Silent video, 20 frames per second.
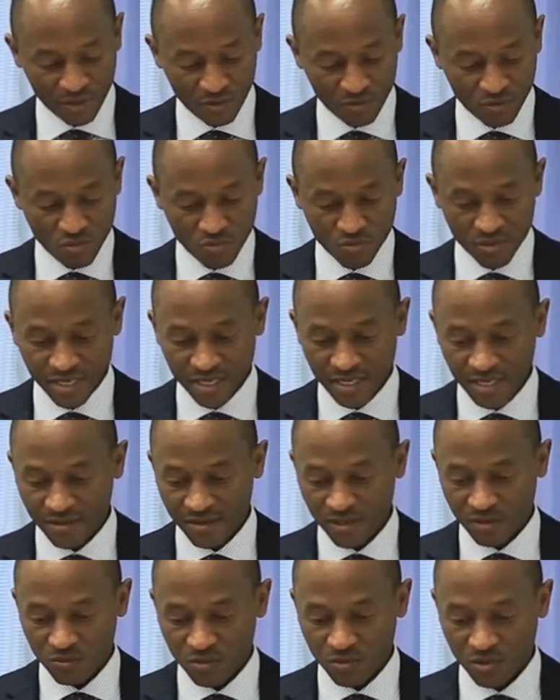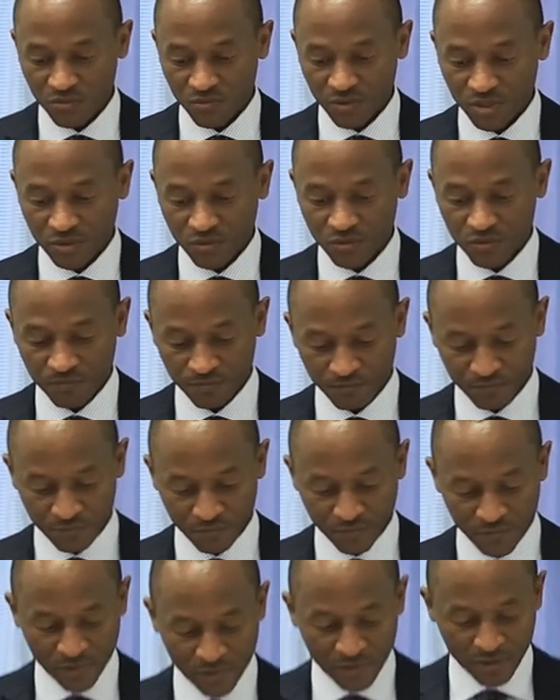who we are and what we do.
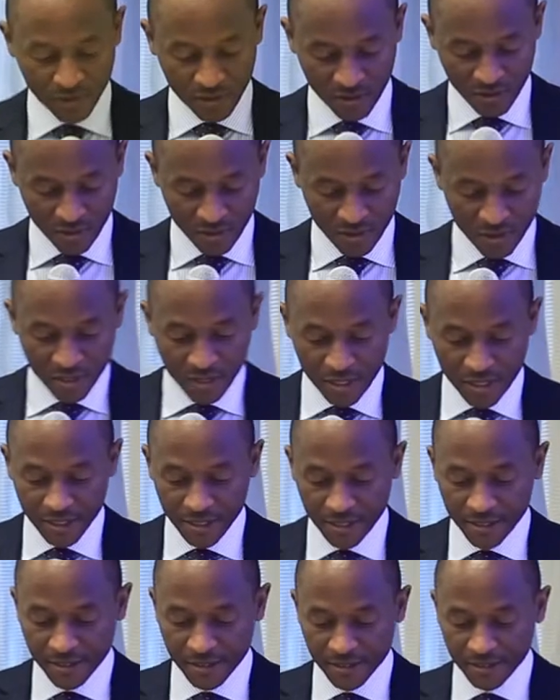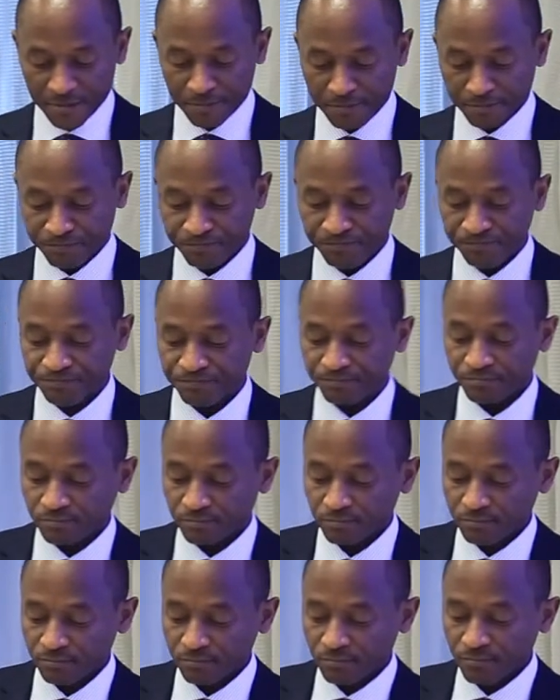
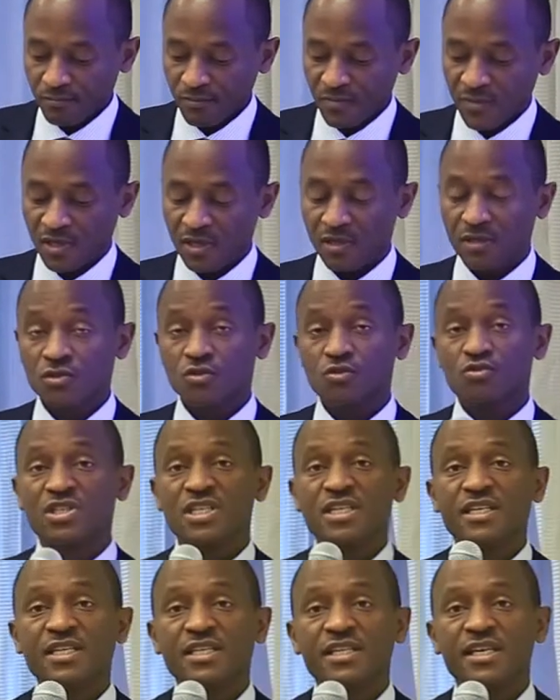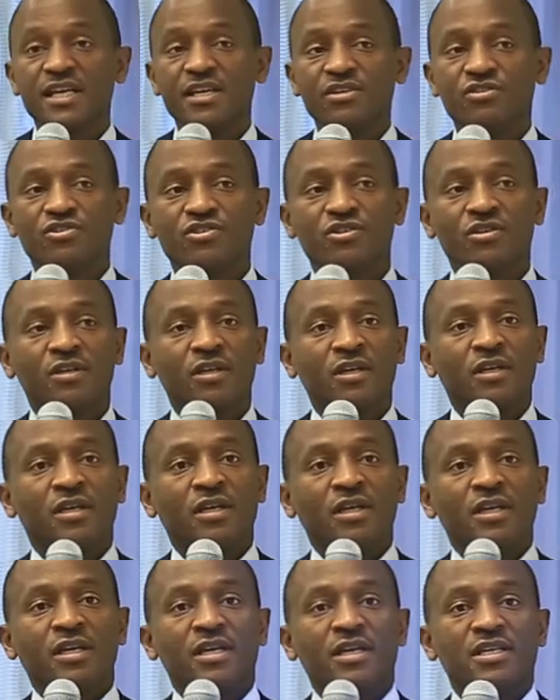So CDH
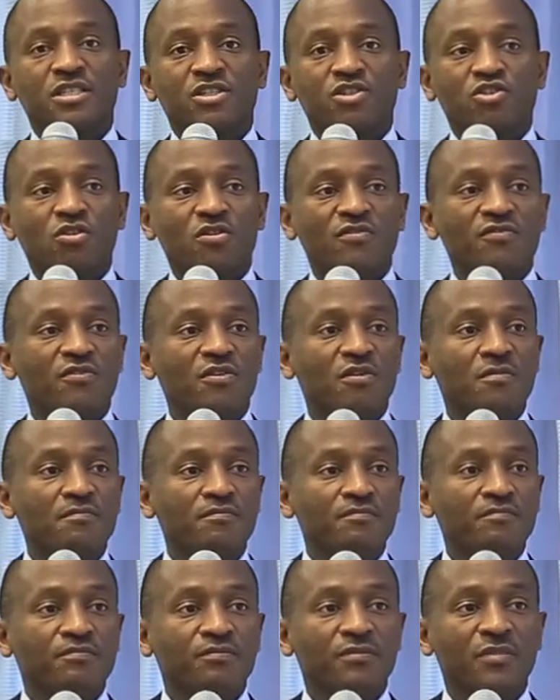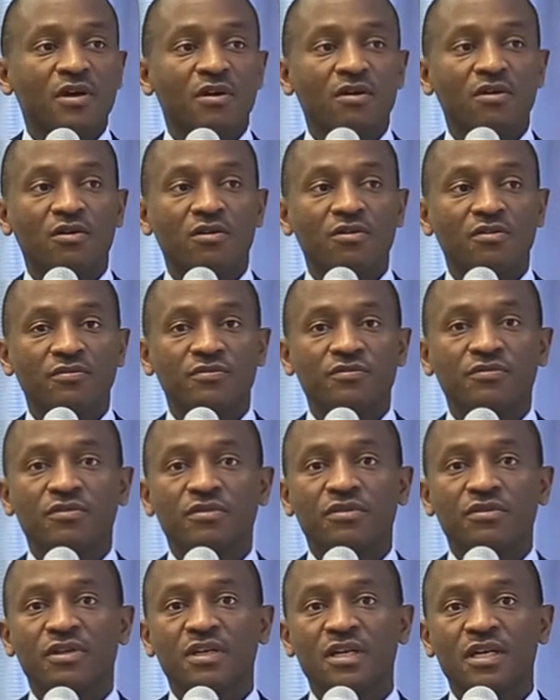is a short form of
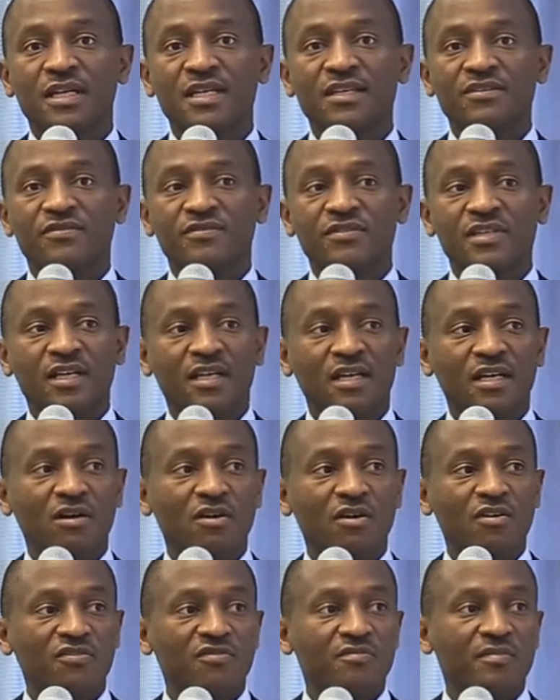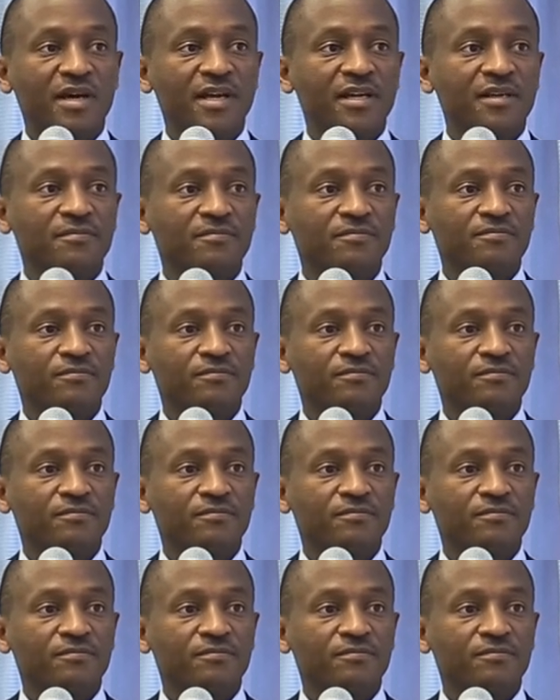Cliff Decker Hofmeyr.